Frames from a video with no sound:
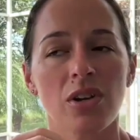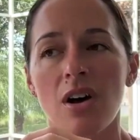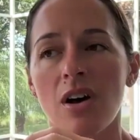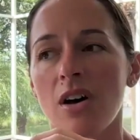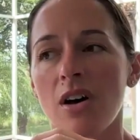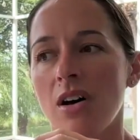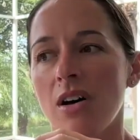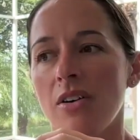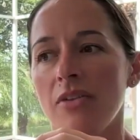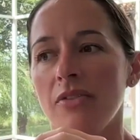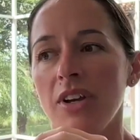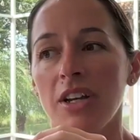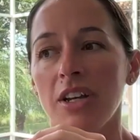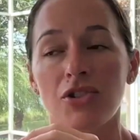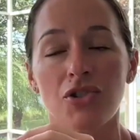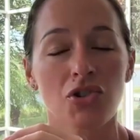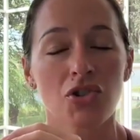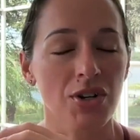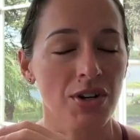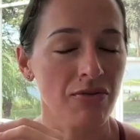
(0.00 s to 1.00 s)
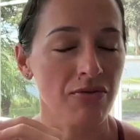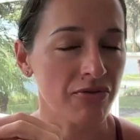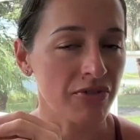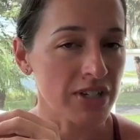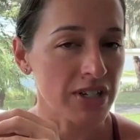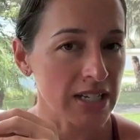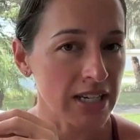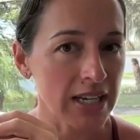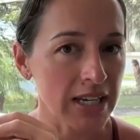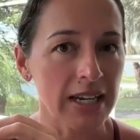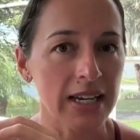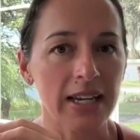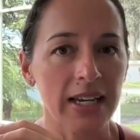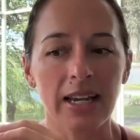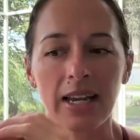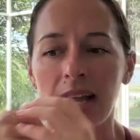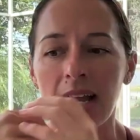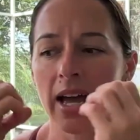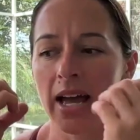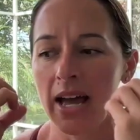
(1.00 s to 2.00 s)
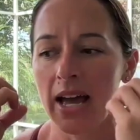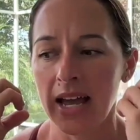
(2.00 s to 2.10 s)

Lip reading: of extreme fatigue,